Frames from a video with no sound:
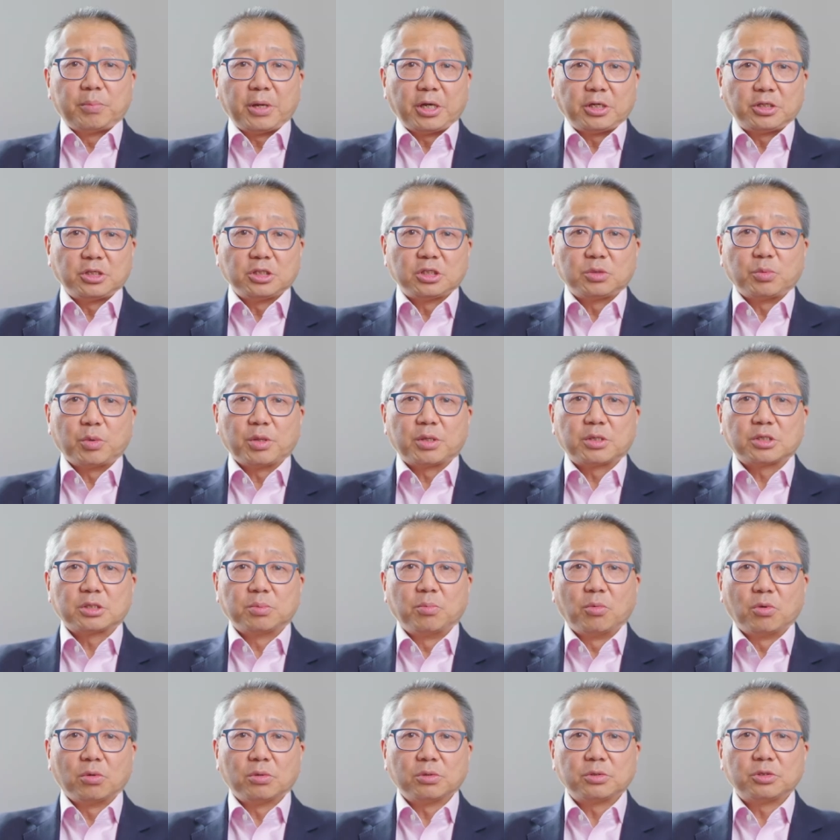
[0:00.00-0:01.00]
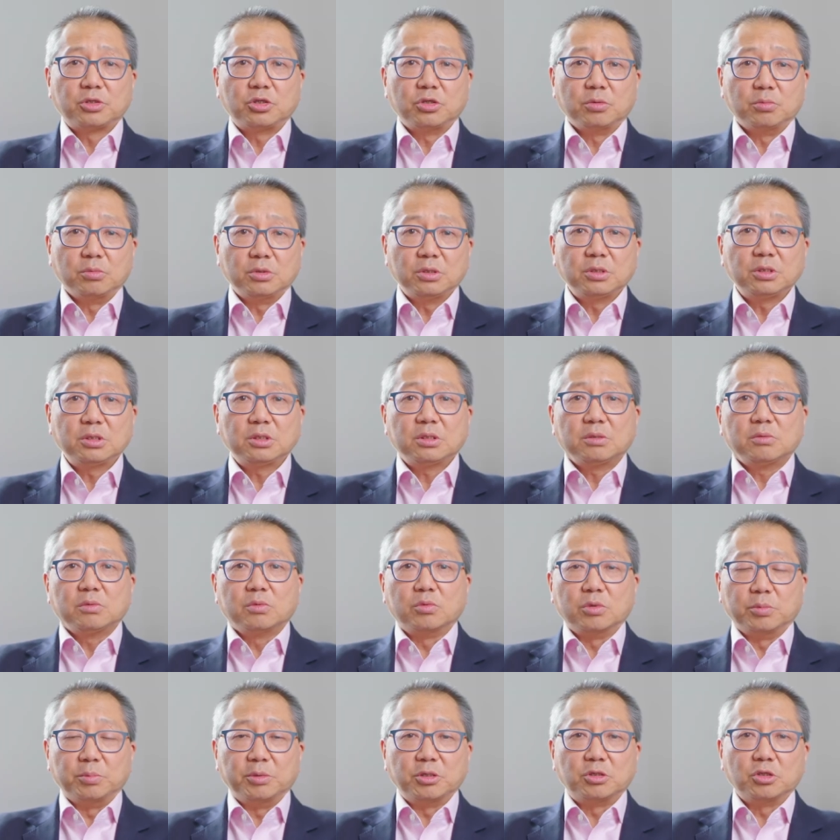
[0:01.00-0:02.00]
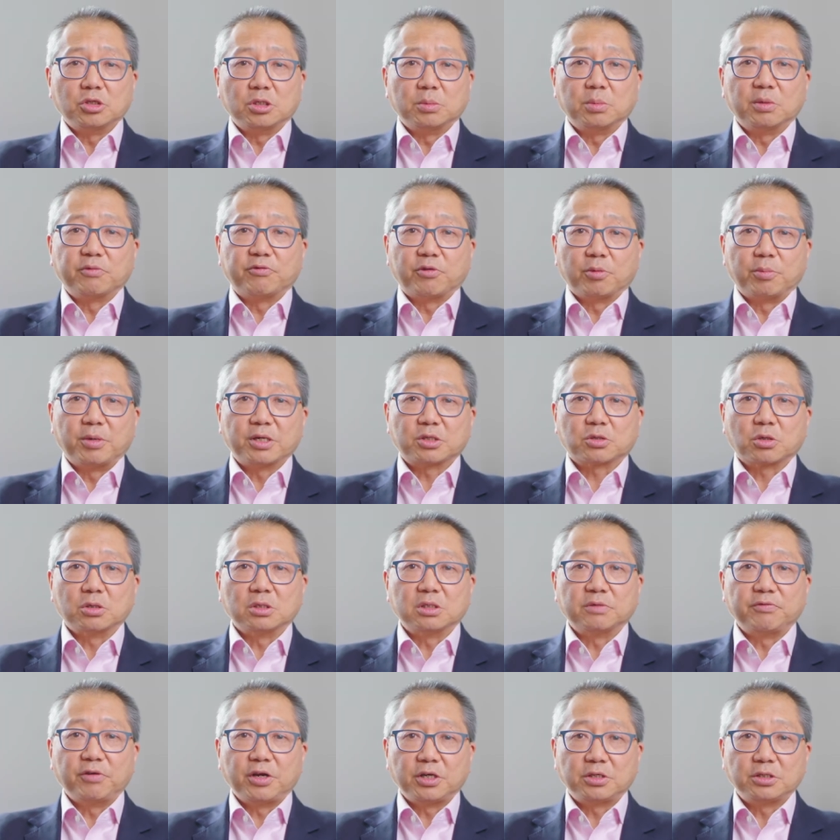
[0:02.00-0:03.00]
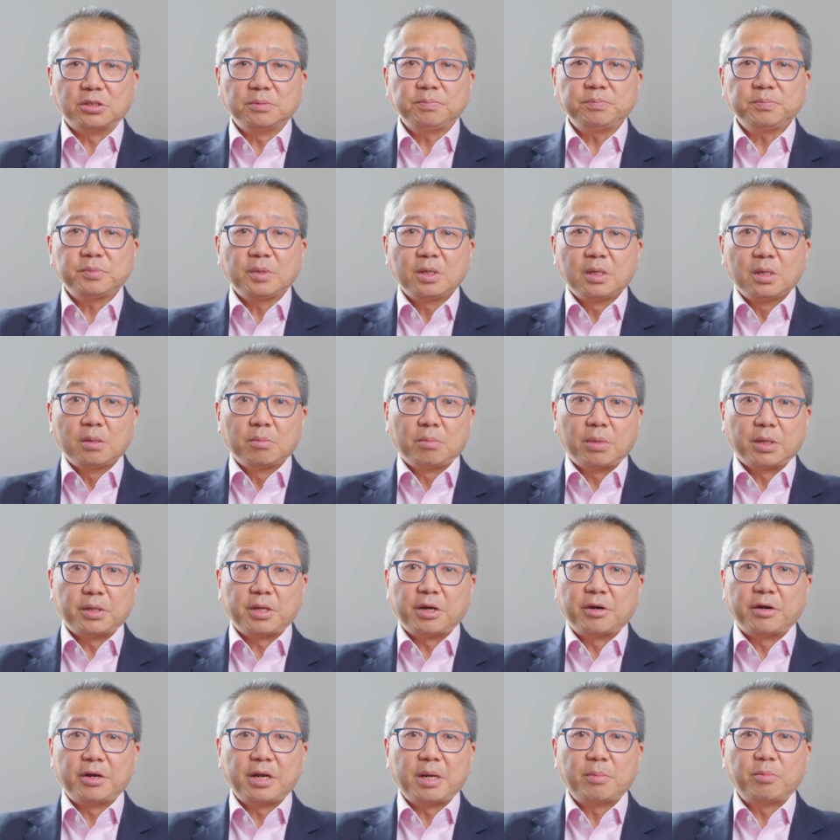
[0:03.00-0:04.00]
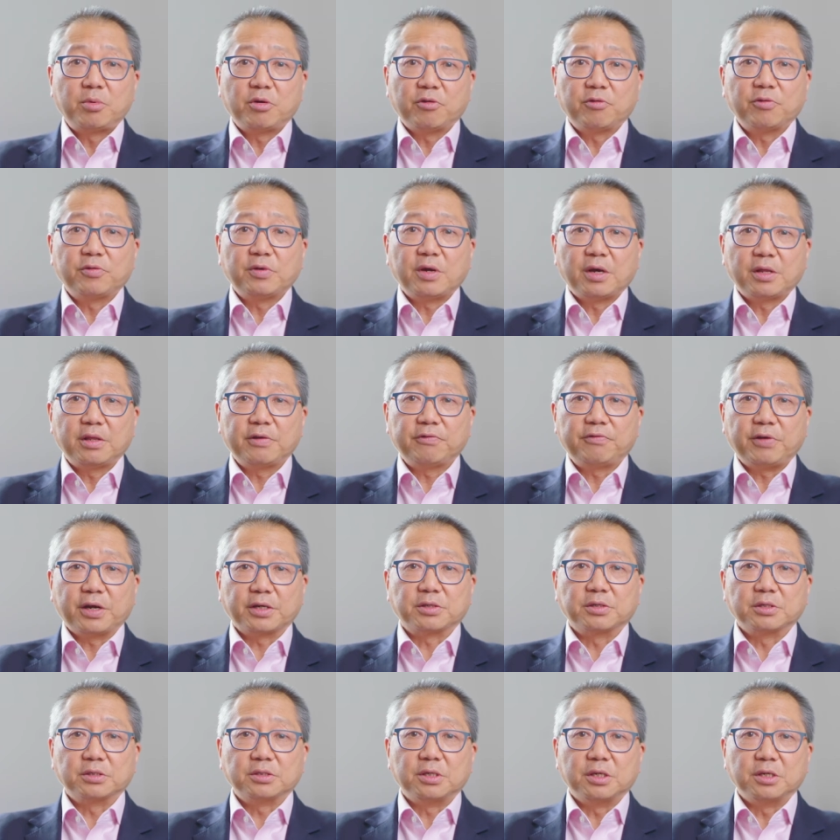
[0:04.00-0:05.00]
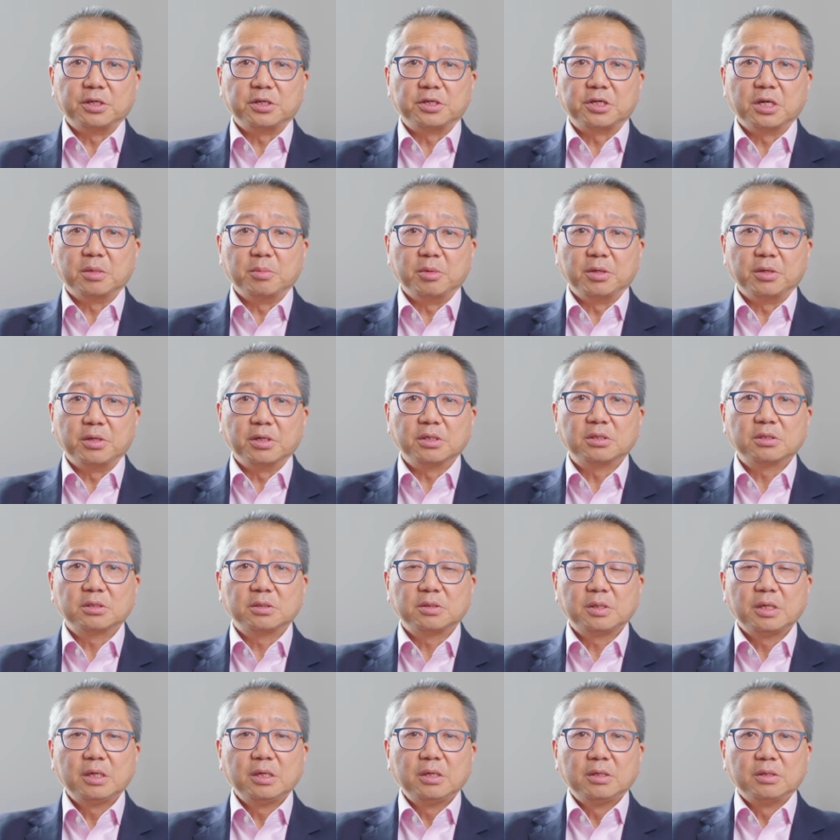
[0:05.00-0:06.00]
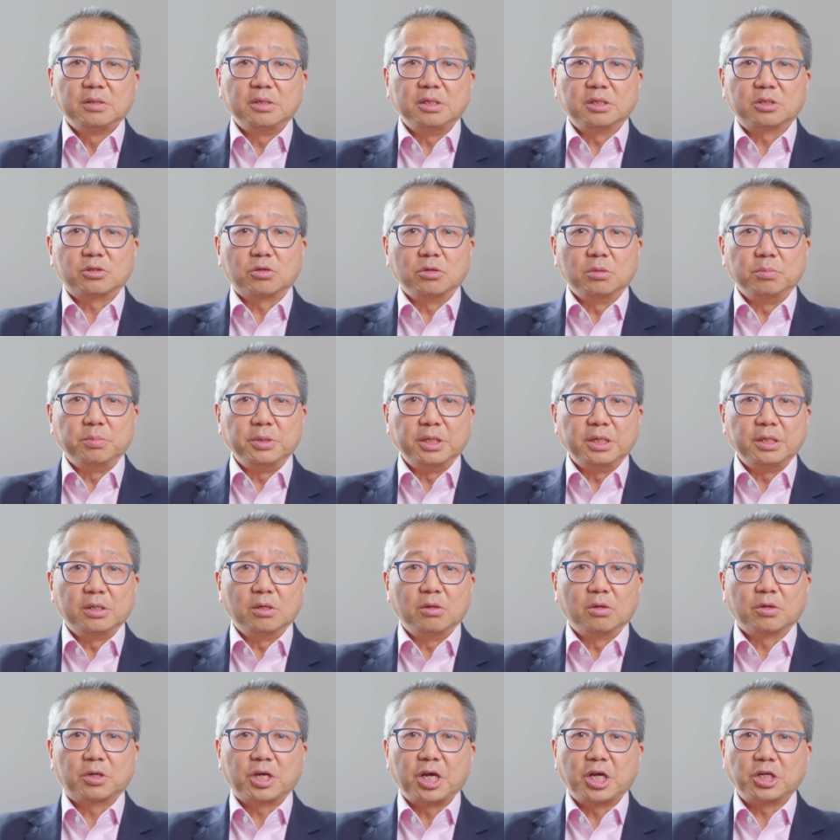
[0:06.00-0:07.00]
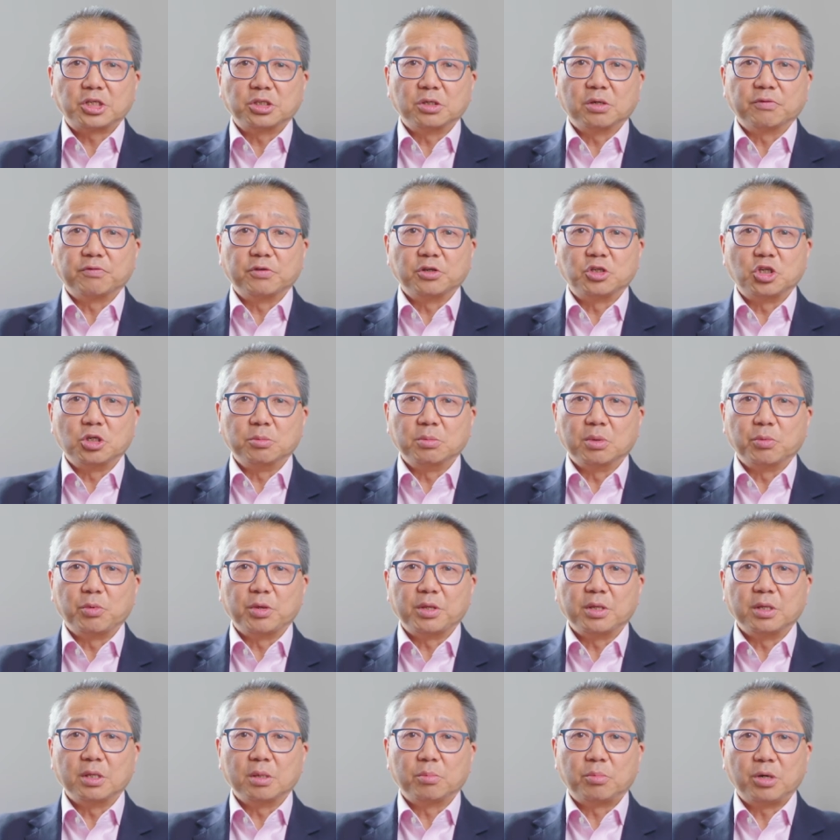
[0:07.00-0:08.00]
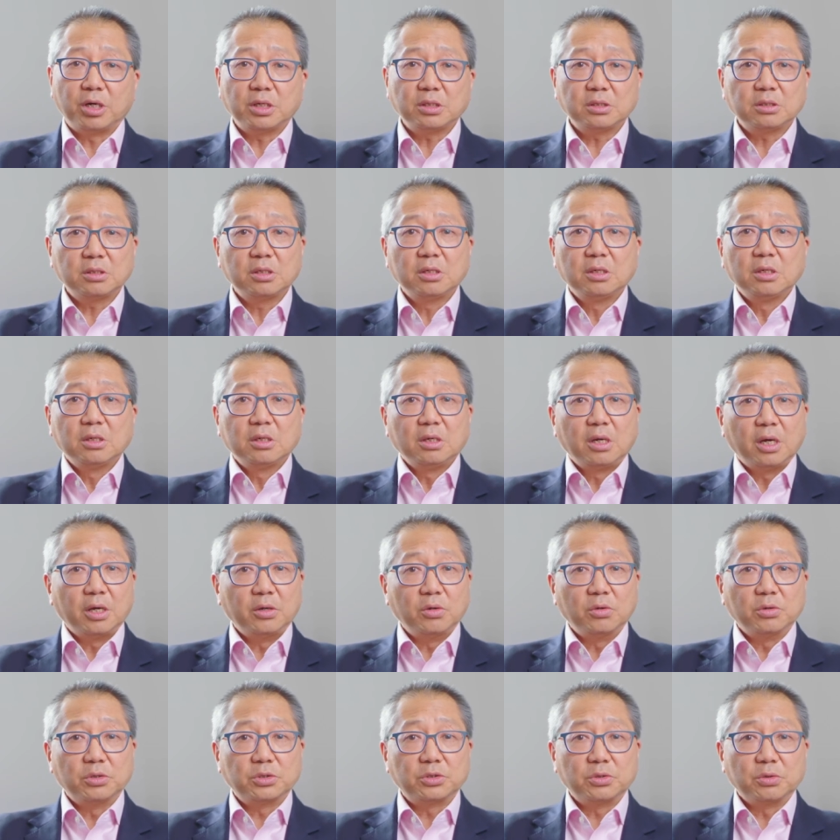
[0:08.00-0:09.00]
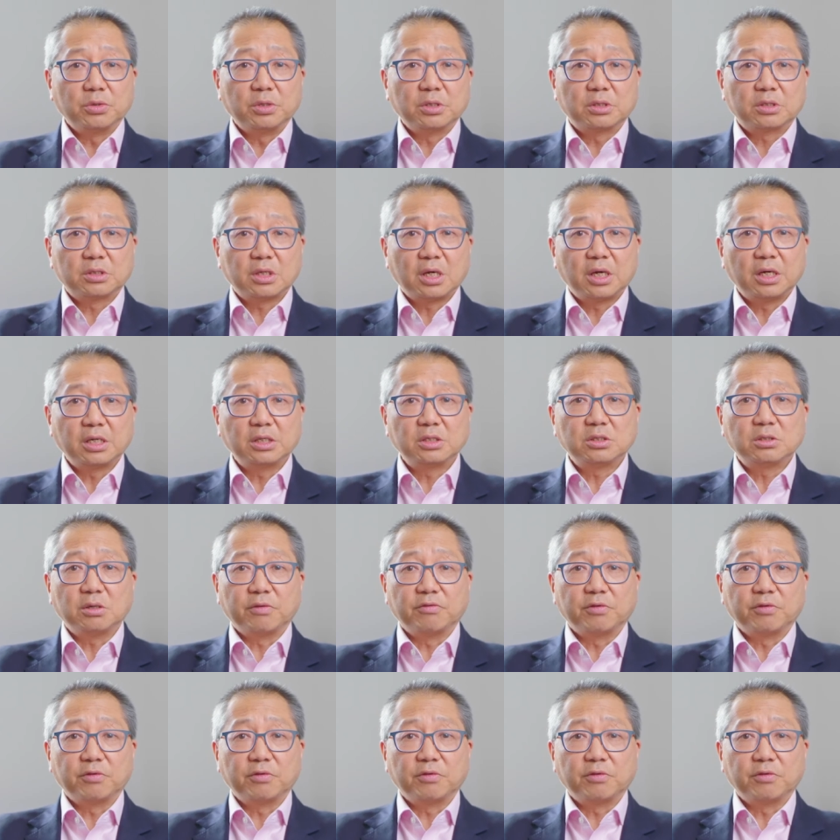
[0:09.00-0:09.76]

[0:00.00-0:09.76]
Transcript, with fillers: Patients with small tumours would be suitable for breast conservation, but there are a number of other factors that determine this. This could be the location of the tumour within the breast and also the size